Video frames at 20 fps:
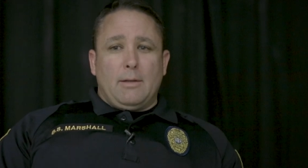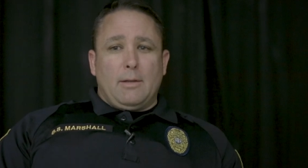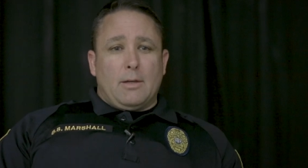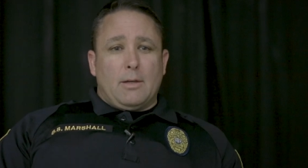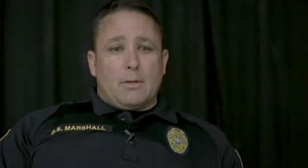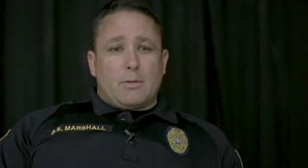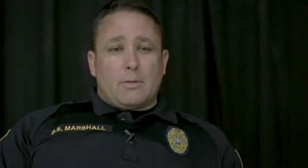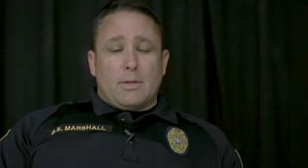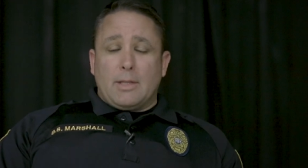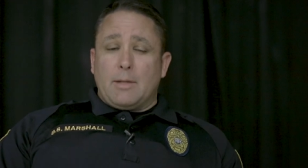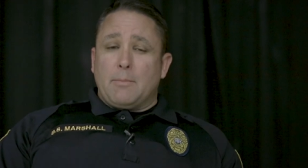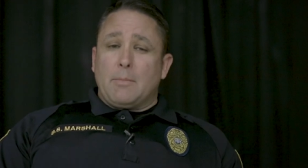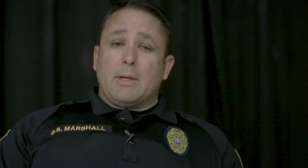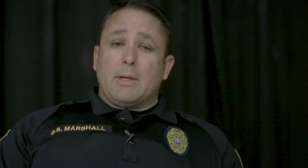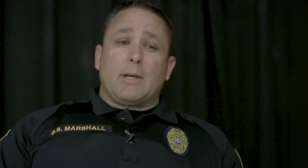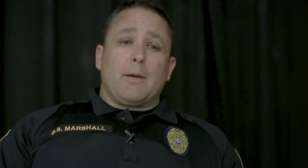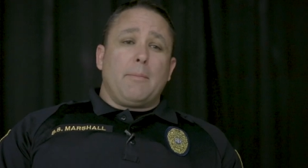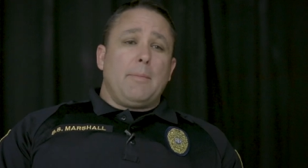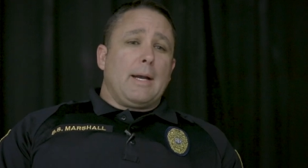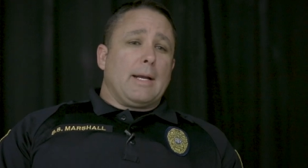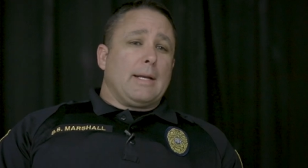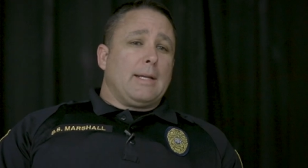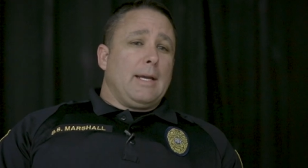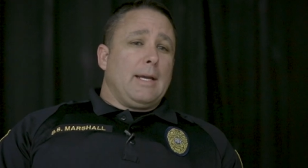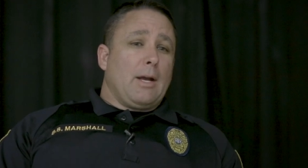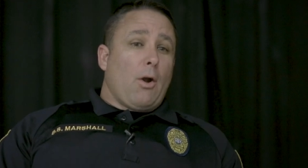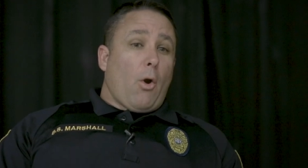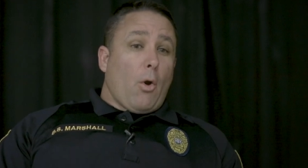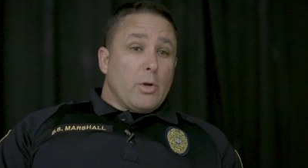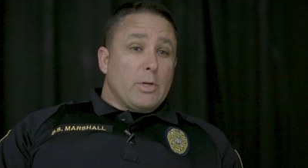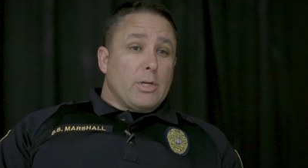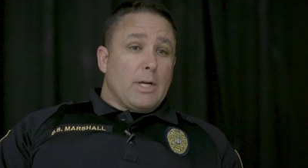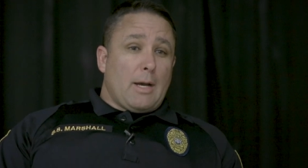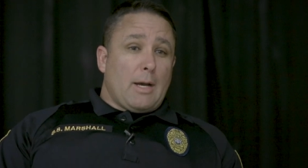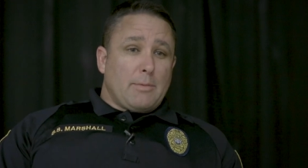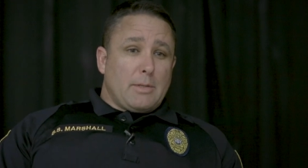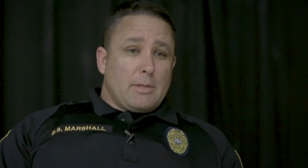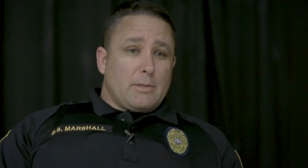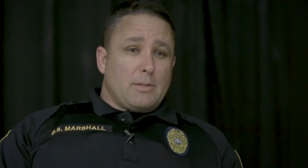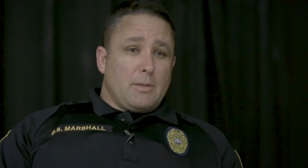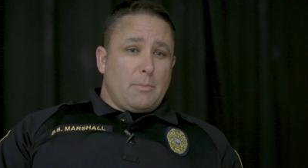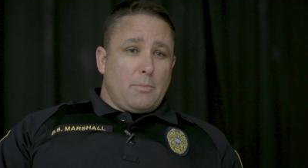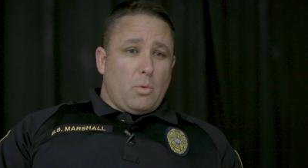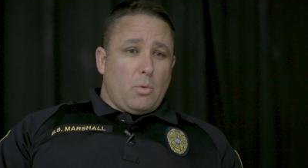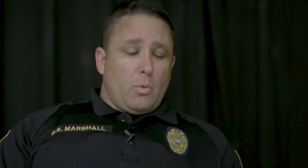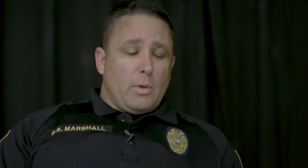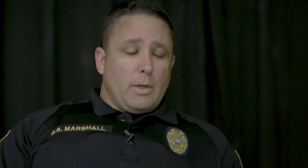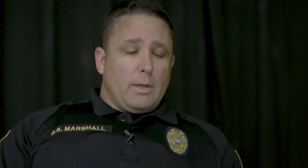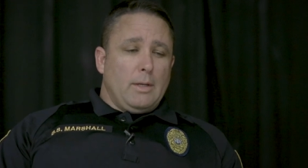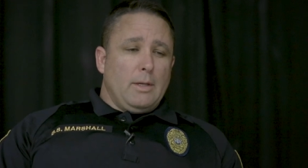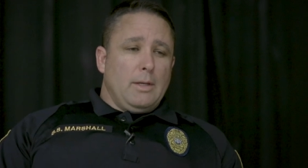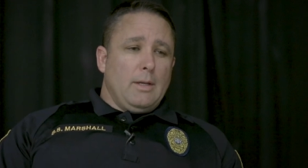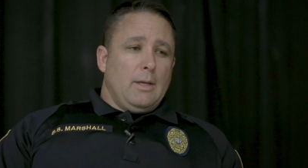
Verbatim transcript: you know, train them to come back and take our jobs at some point.